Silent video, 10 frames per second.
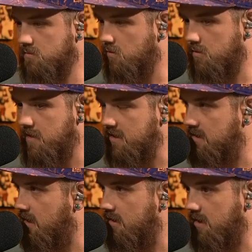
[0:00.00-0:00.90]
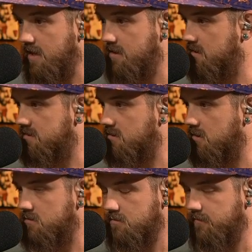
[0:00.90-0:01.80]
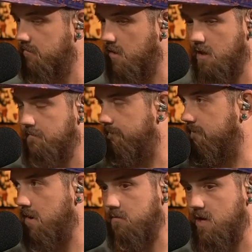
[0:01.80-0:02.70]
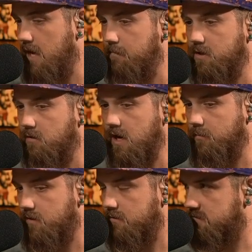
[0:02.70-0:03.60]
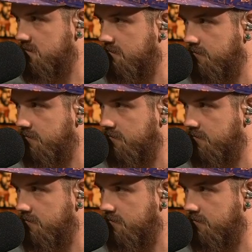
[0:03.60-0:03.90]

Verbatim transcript: quarterback there and I need to start two of them, I'm very happy to grab one of those in the